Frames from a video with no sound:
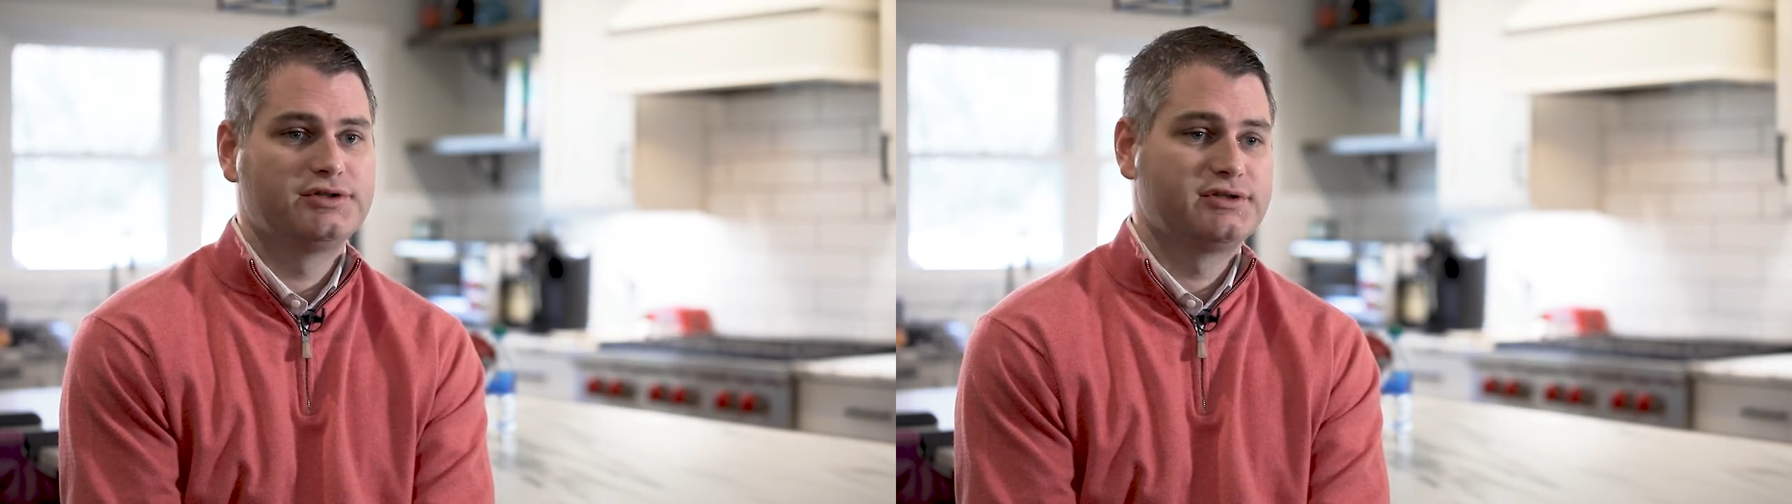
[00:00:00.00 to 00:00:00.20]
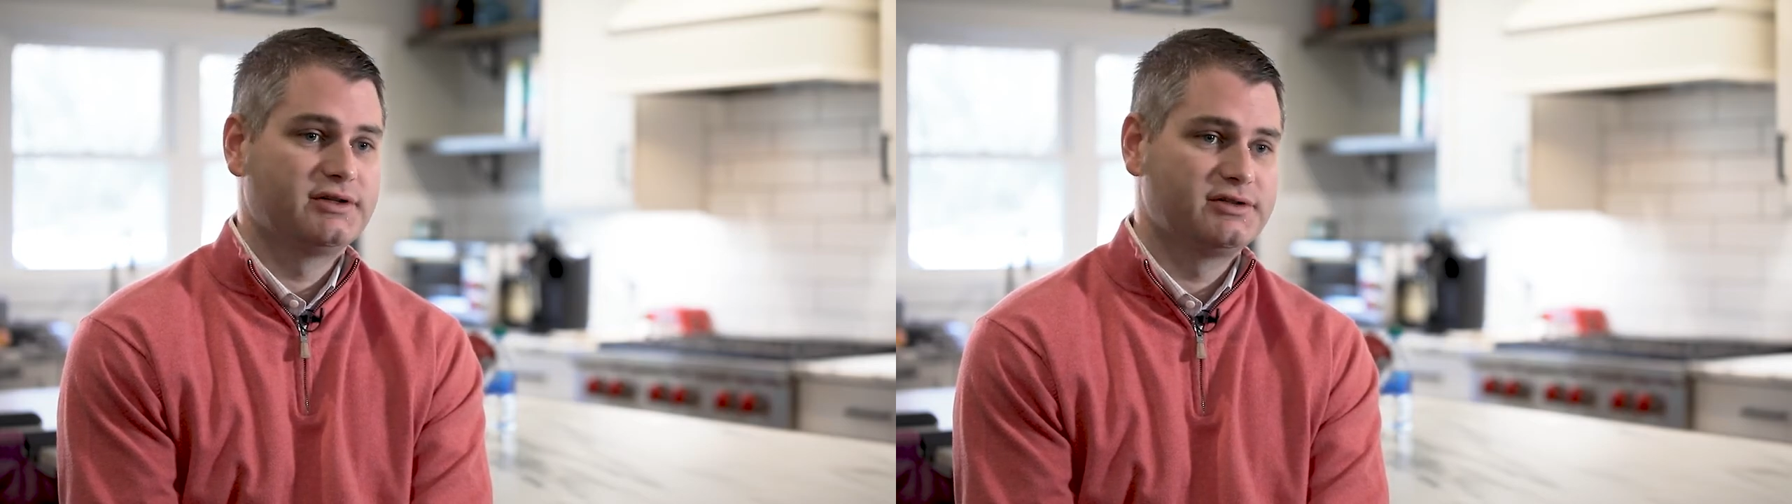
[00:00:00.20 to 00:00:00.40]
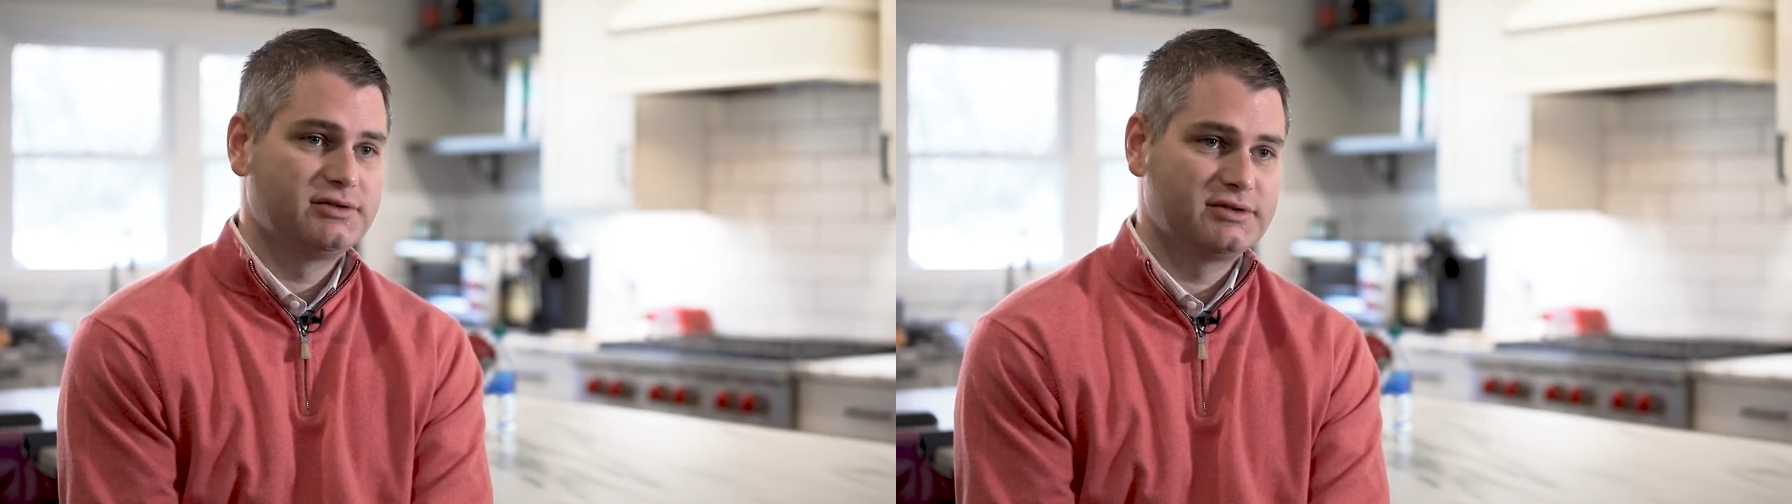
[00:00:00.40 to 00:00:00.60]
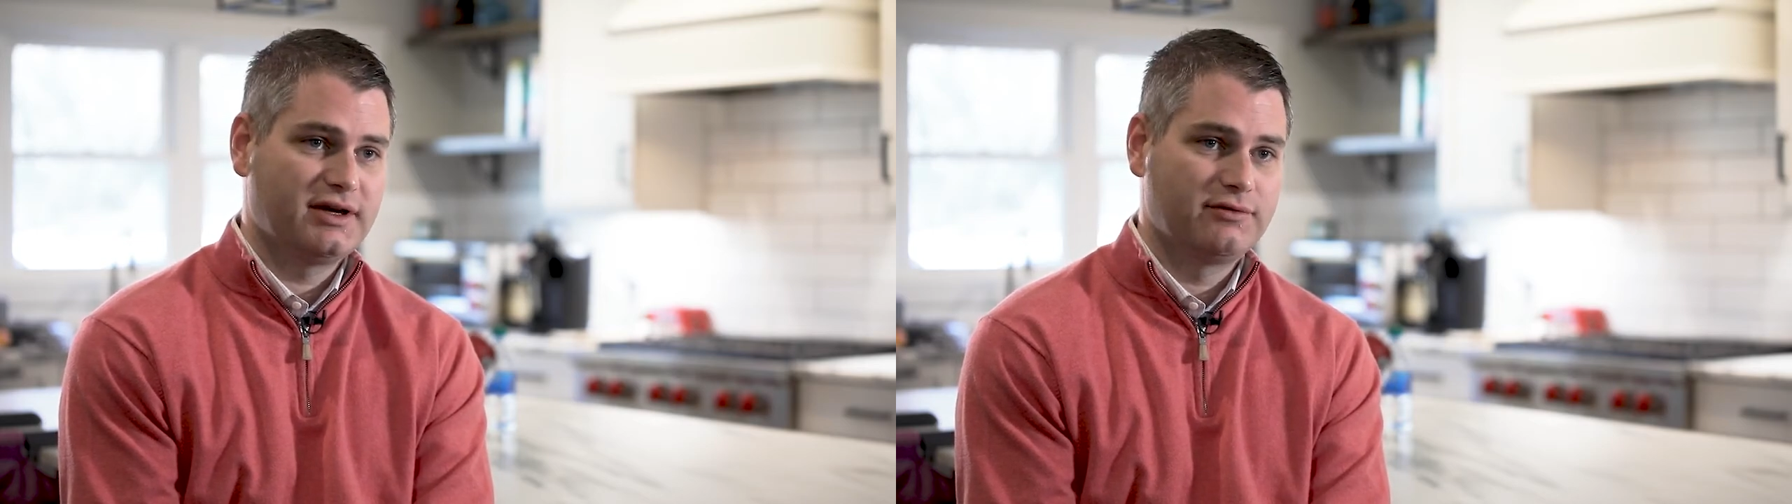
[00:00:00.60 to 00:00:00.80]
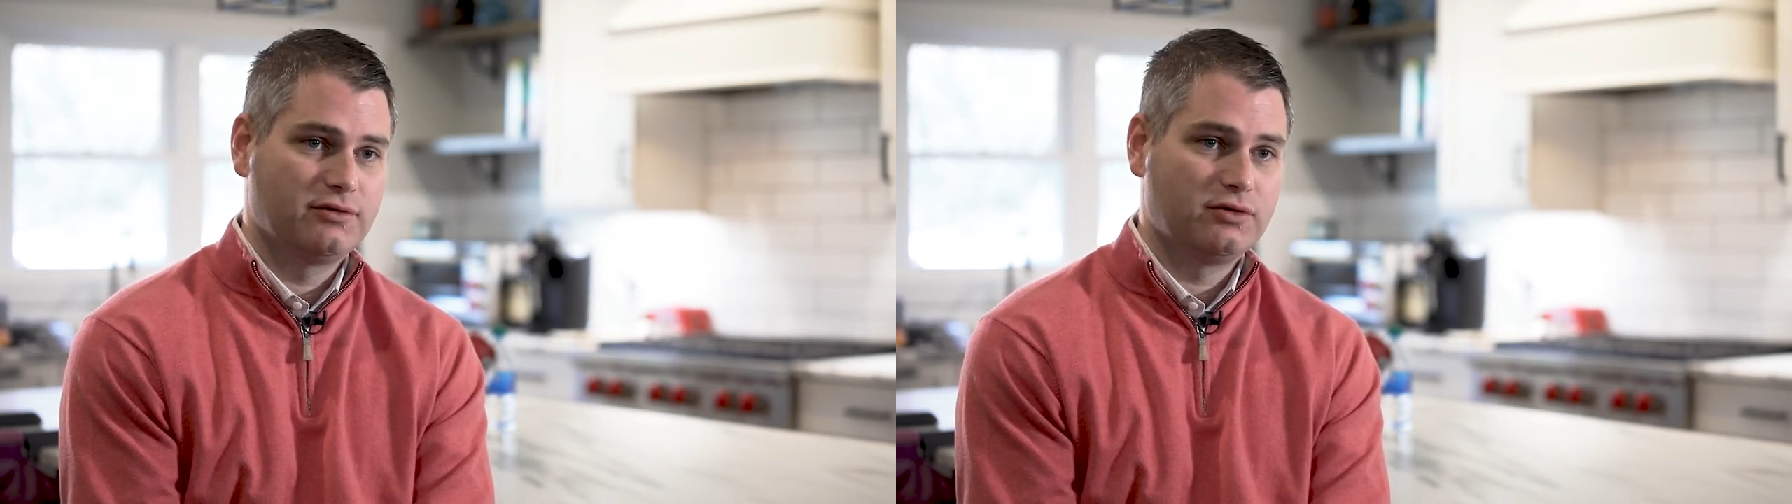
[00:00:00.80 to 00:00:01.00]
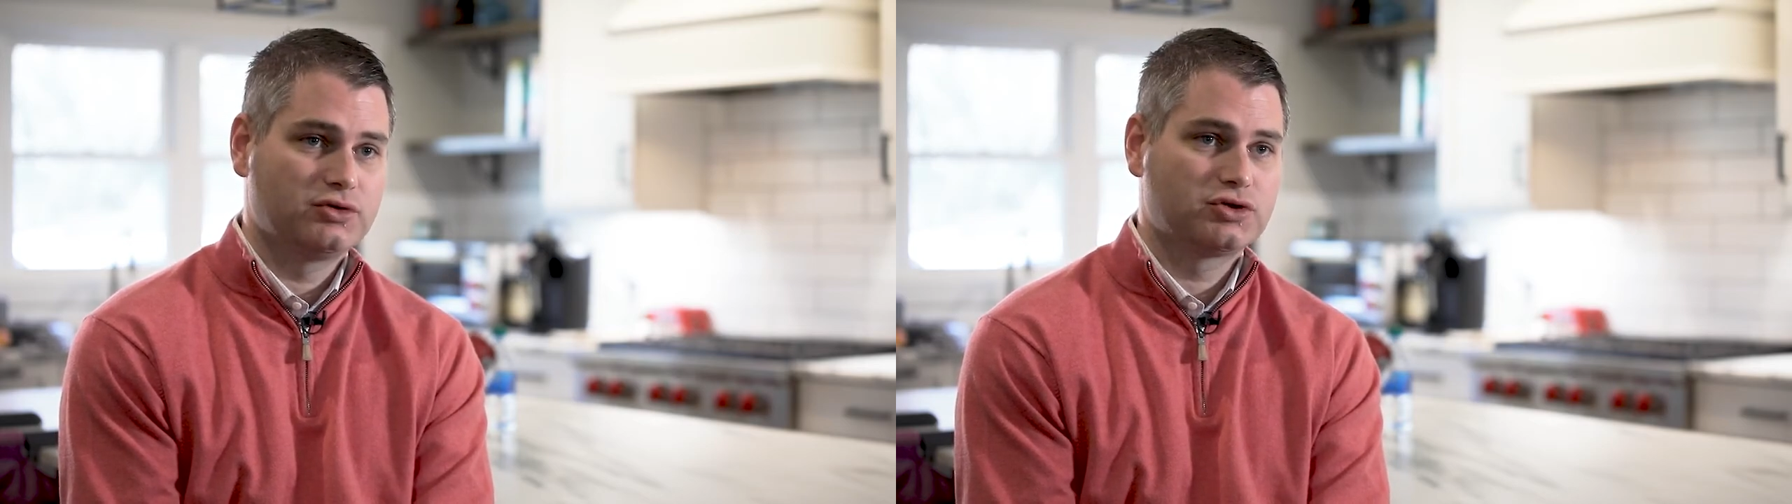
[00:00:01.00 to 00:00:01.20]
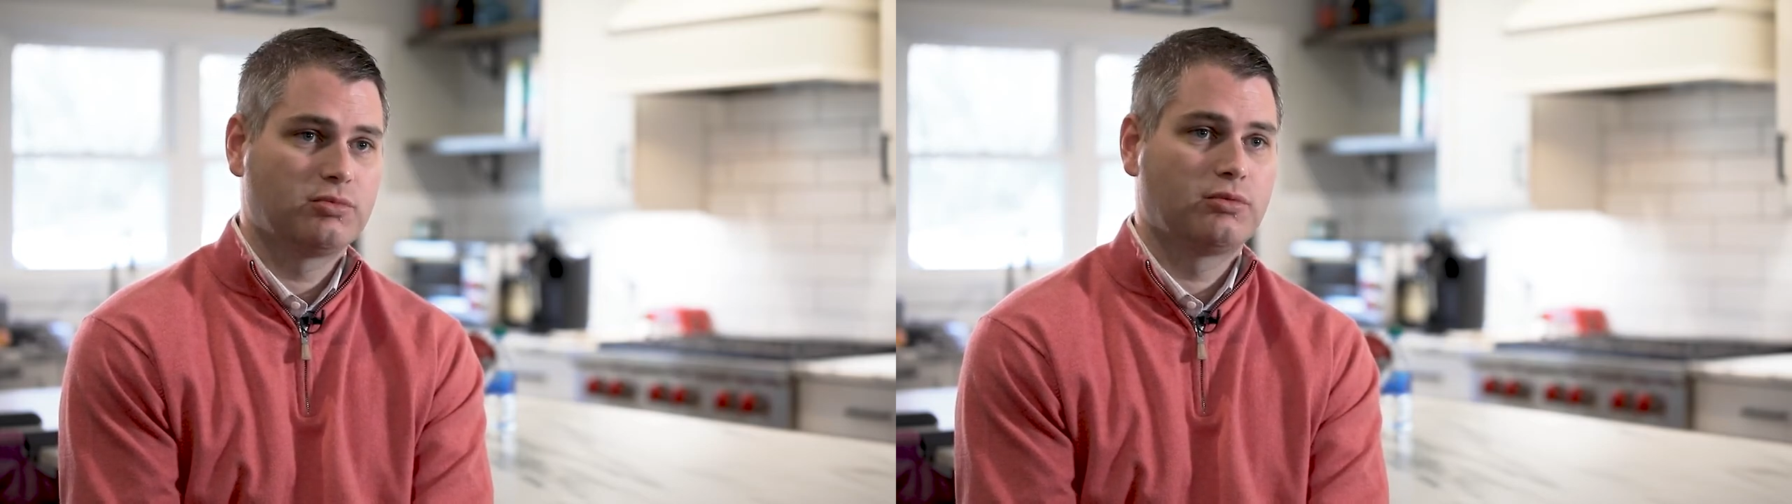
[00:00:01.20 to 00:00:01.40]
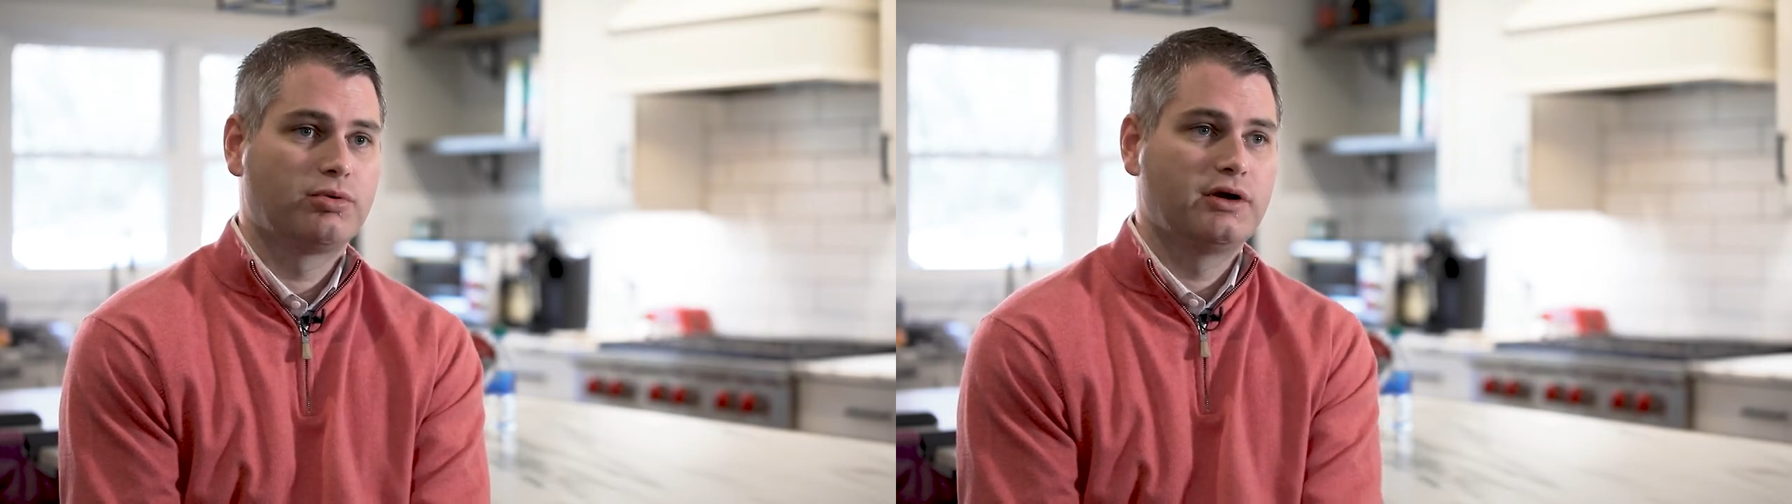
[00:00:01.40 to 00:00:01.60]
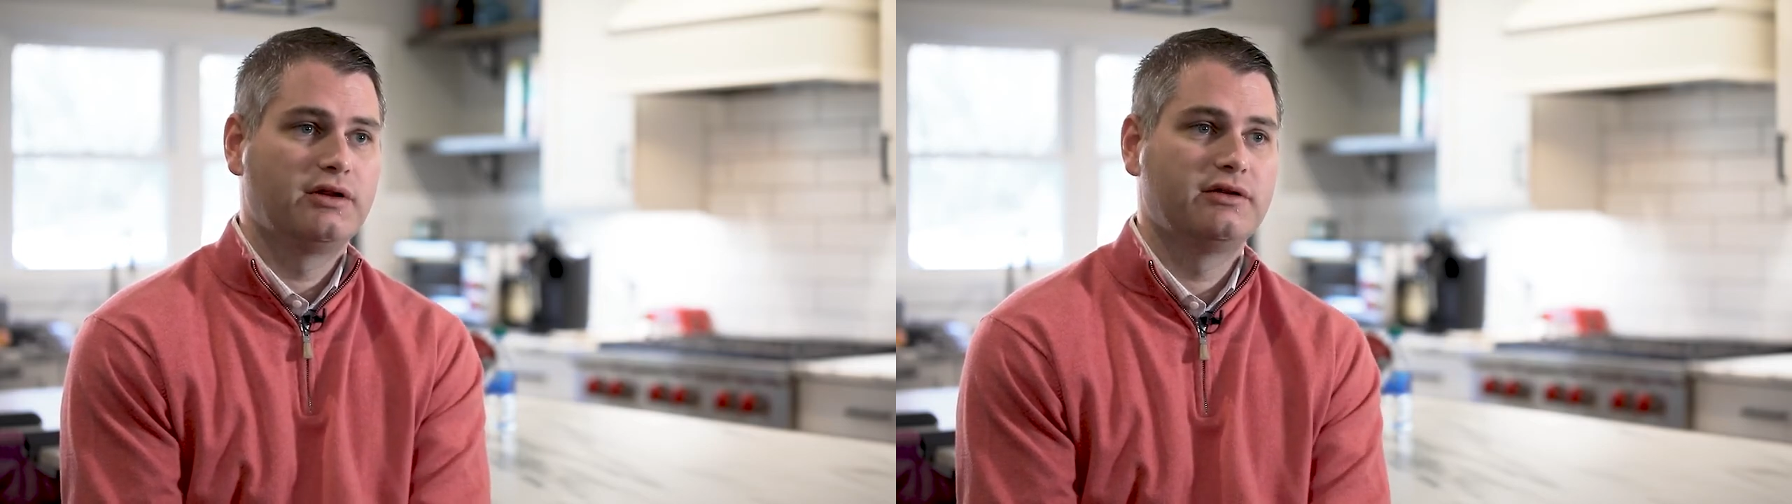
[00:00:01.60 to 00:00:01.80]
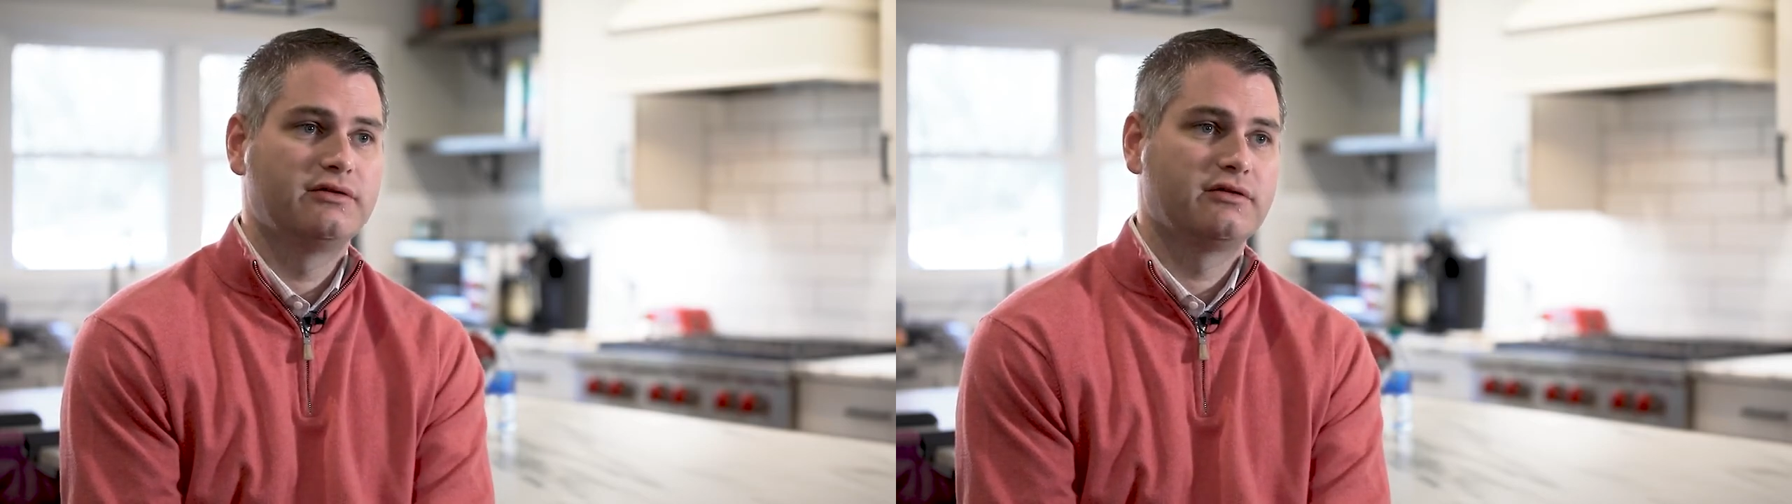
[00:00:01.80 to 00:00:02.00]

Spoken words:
She said she was having a little trouble breathing,